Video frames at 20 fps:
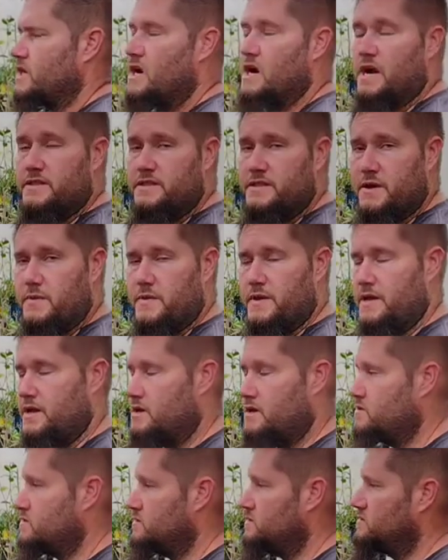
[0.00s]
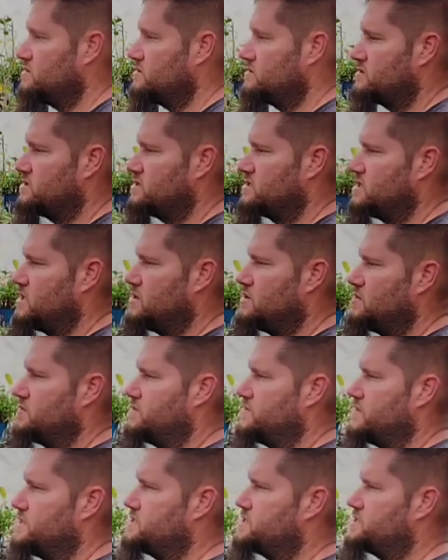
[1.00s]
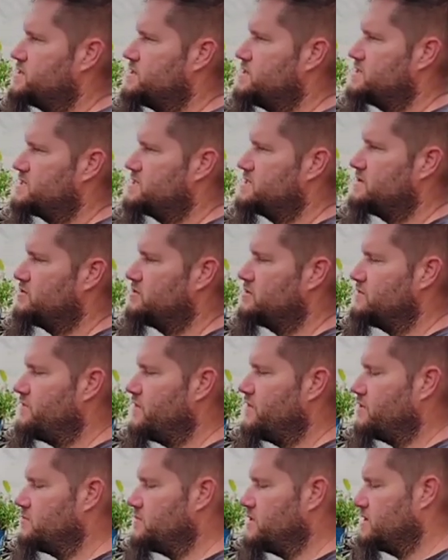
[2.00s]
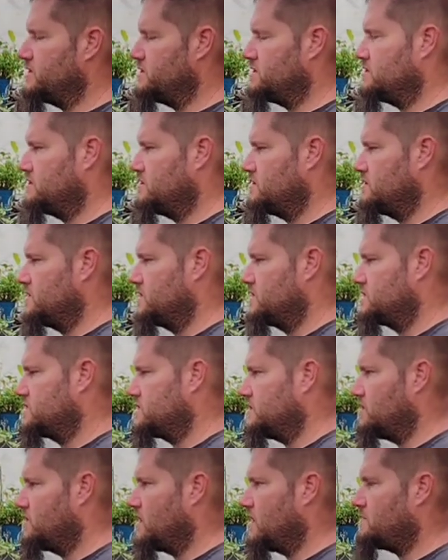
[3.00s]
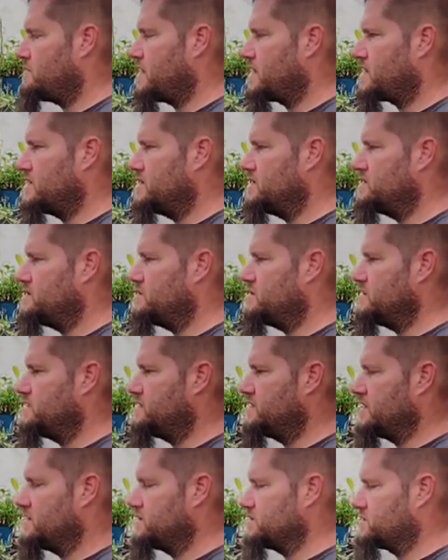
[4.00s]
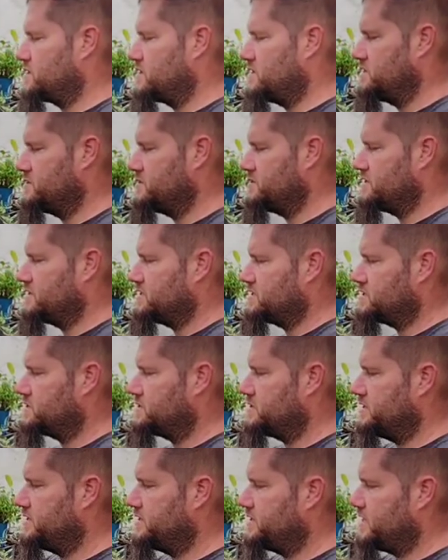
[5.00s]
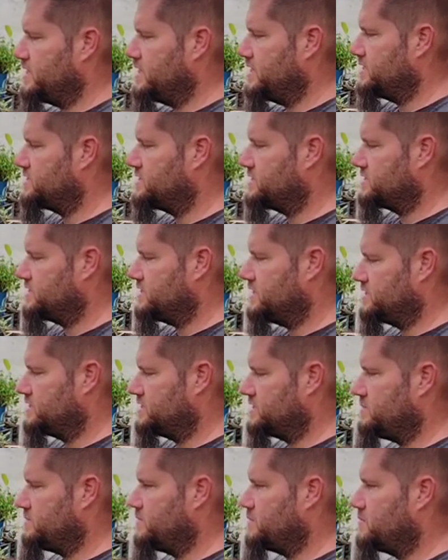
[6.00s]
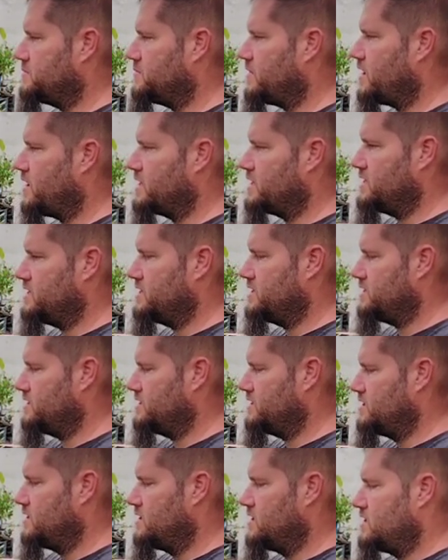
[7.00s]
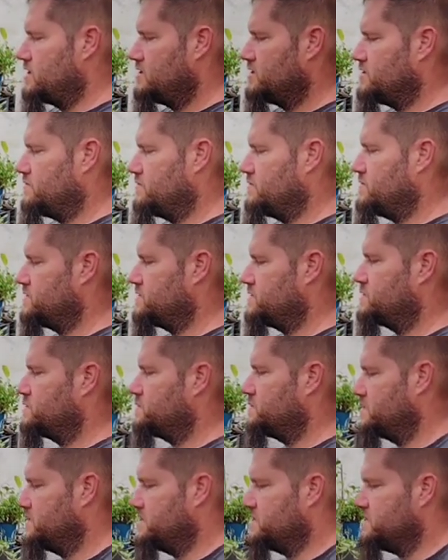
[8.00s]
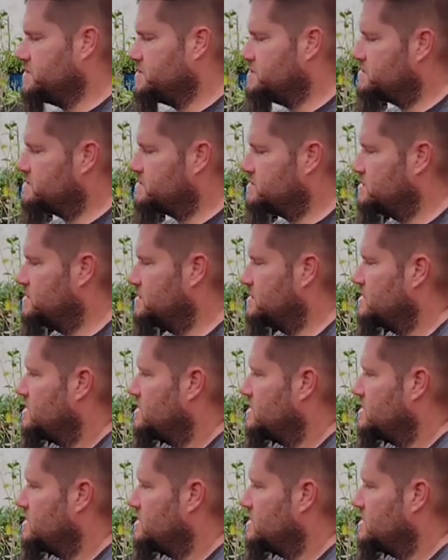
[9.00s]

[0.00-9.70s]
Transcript: all right, there we go. So this tree is still in development, so I'm not going to do anything else crazy with this tree. It just needs to be repotted and the, the roots reduced.